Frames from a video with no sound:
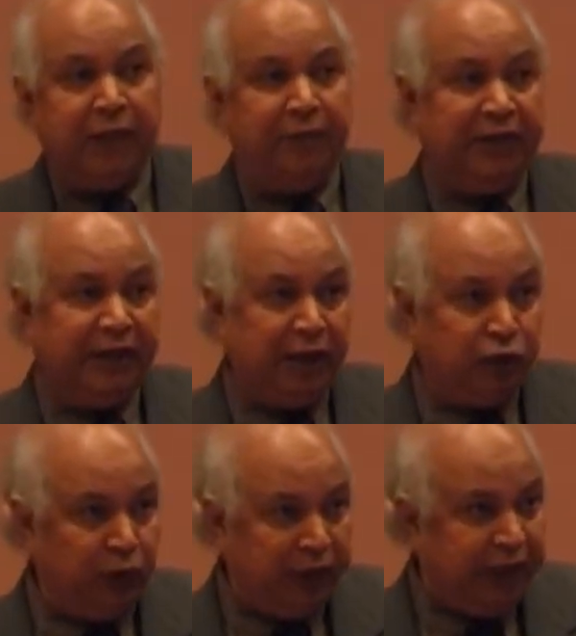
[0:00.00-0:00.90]
But there are
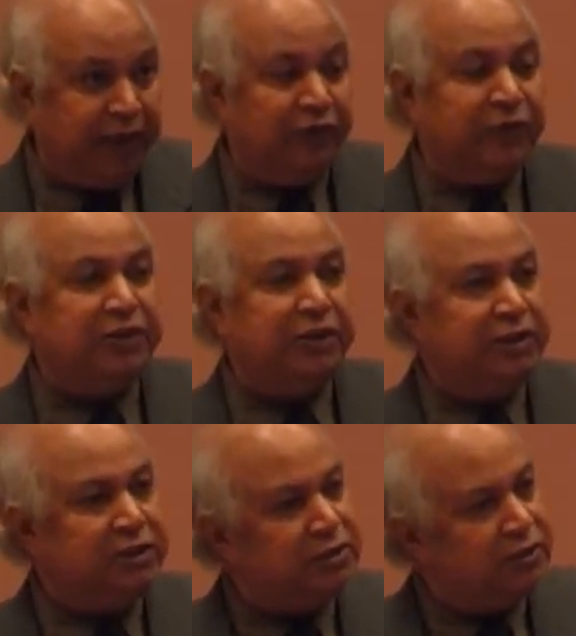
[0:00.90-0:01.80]
two other
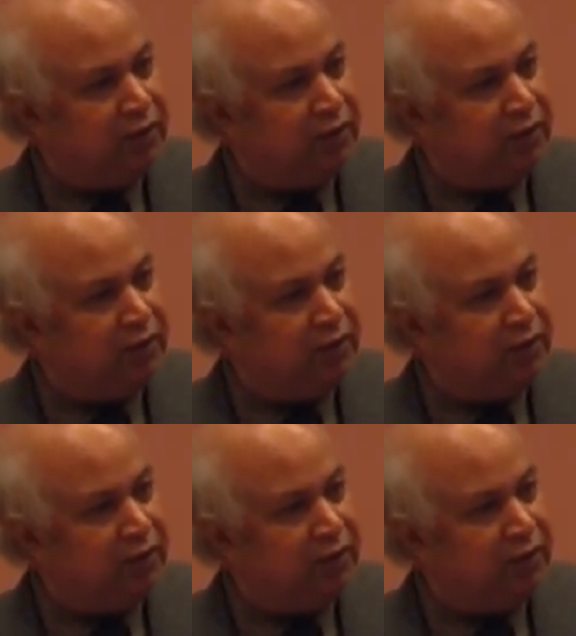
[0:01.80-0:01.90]
universities